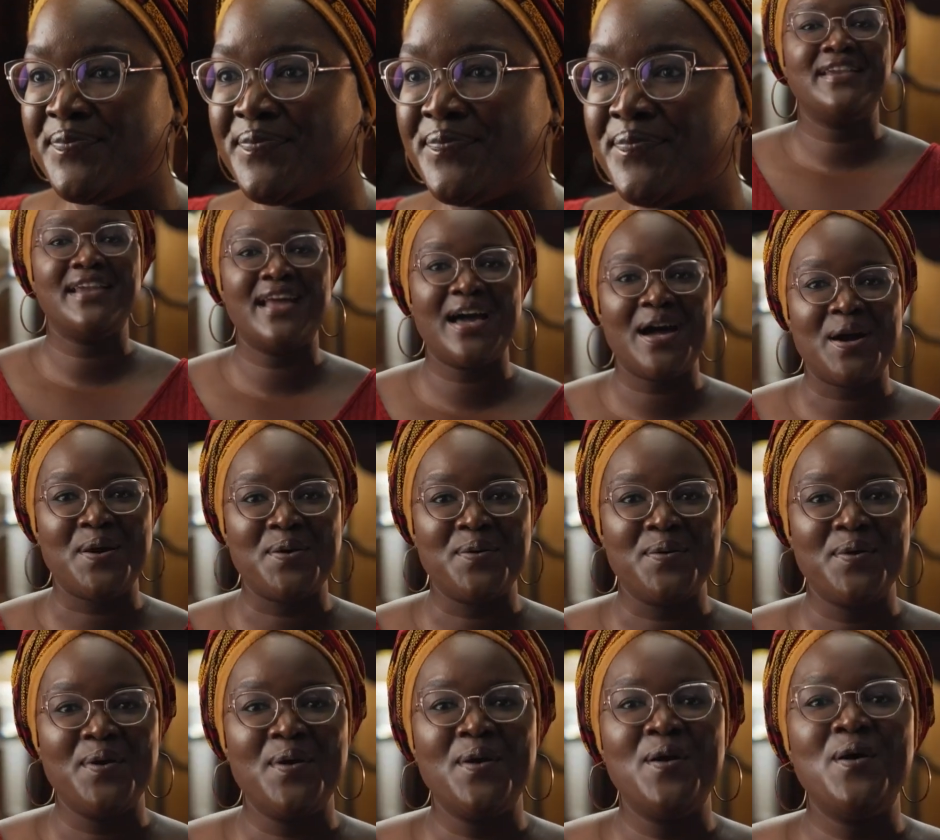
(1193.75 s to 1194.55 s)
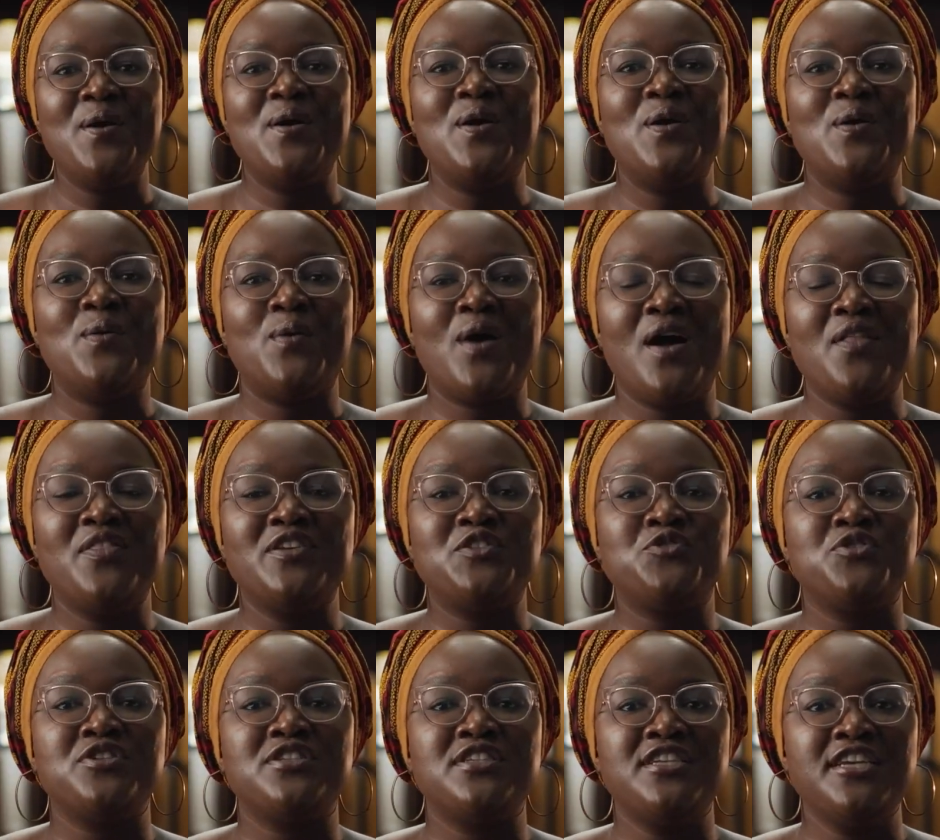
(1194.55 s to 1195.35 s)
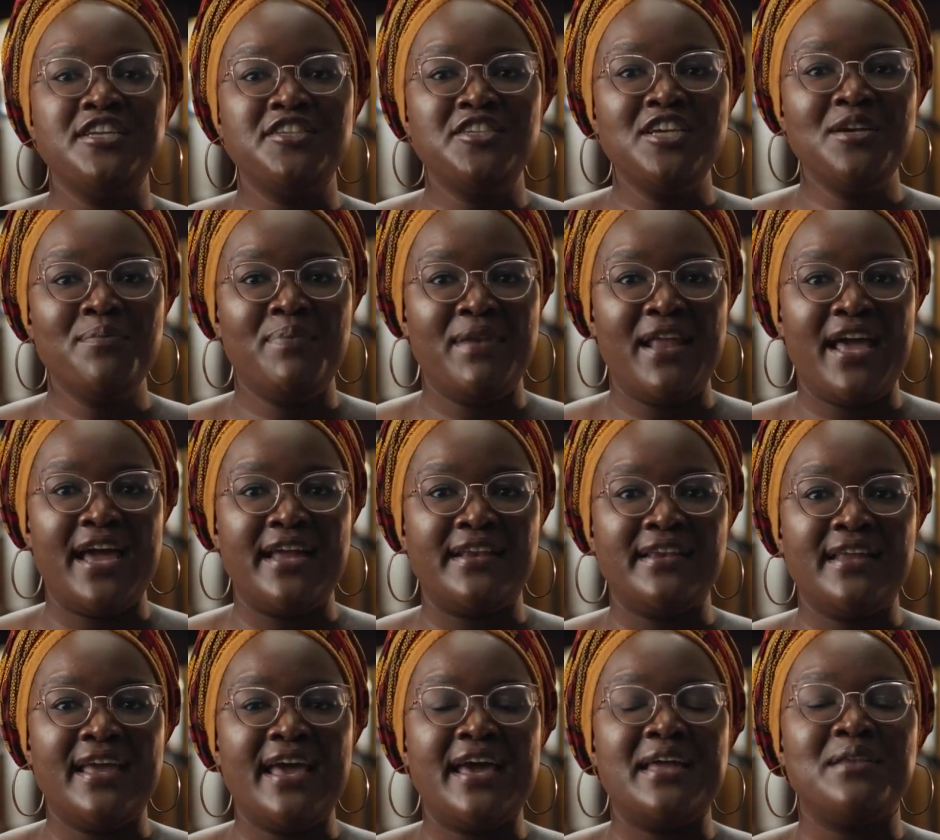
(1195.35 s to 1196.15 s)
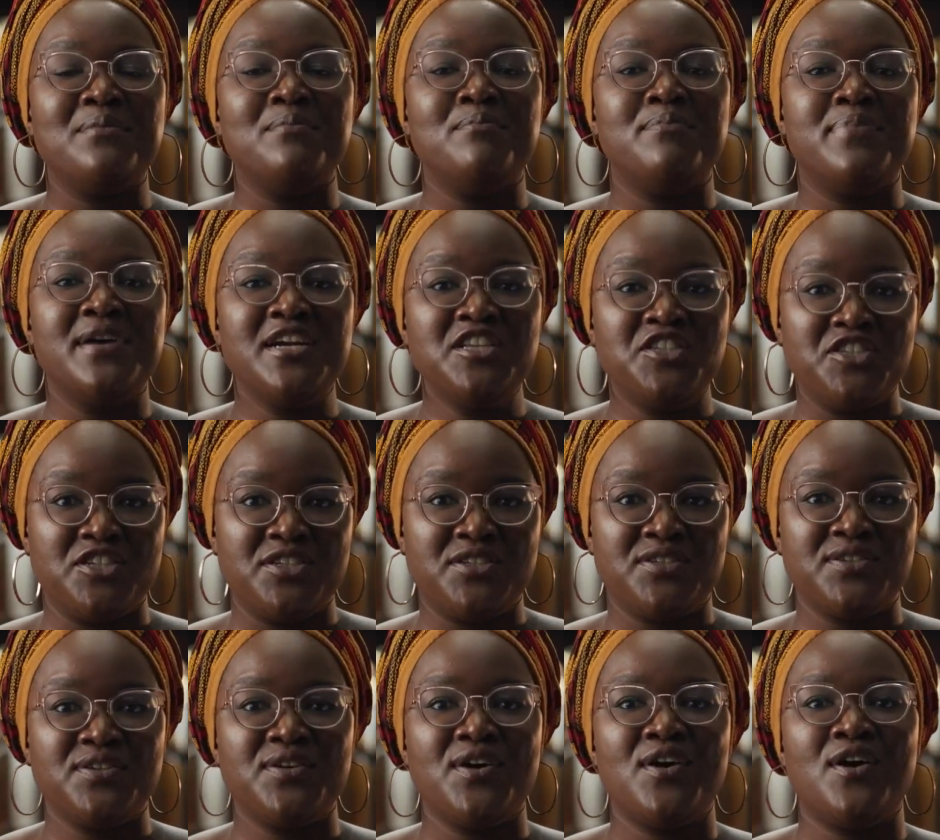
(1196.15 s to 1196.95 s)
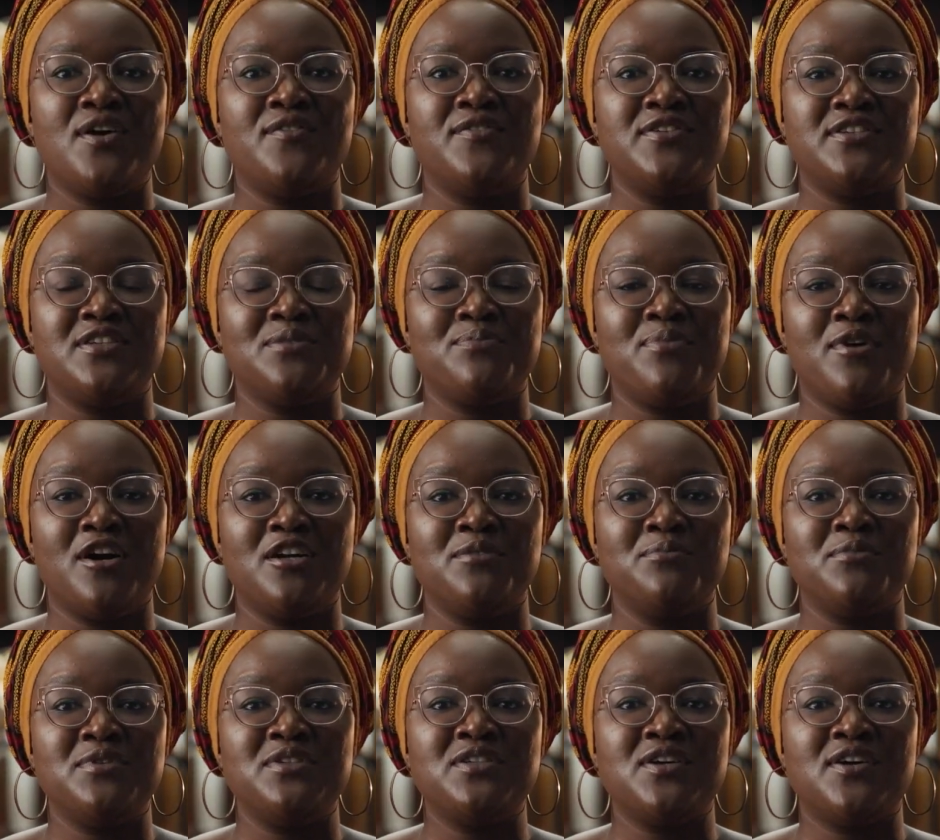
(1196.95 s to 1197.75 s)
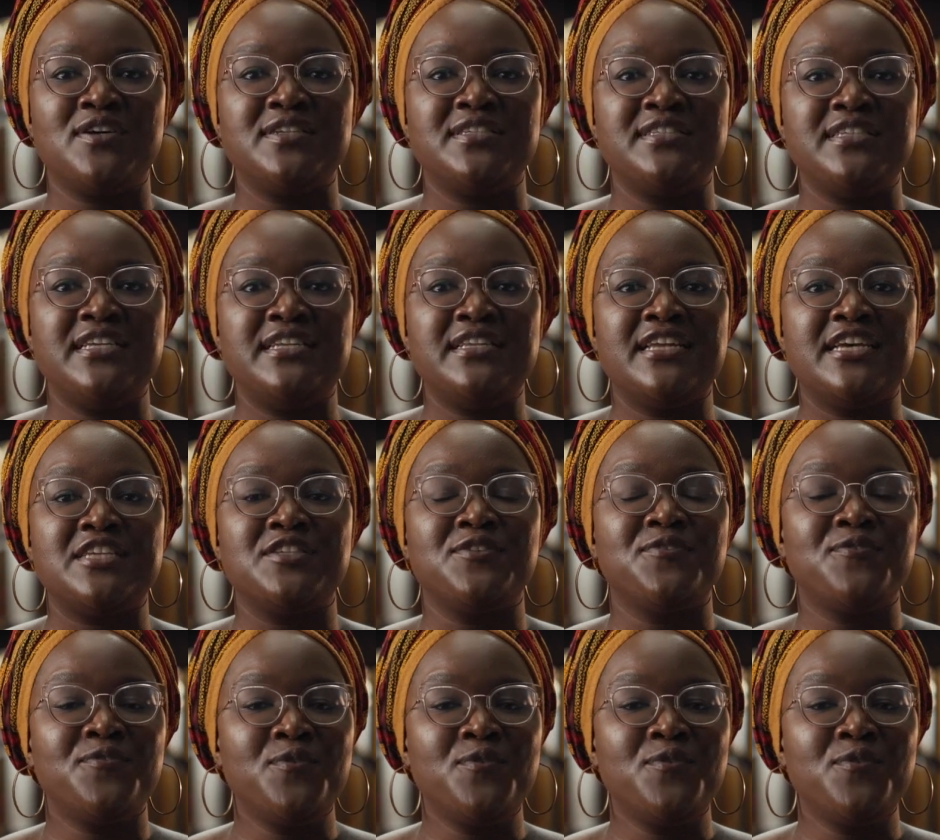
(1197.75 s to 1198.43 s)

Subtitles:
Now, while the strategic plan and budget of a department are seen as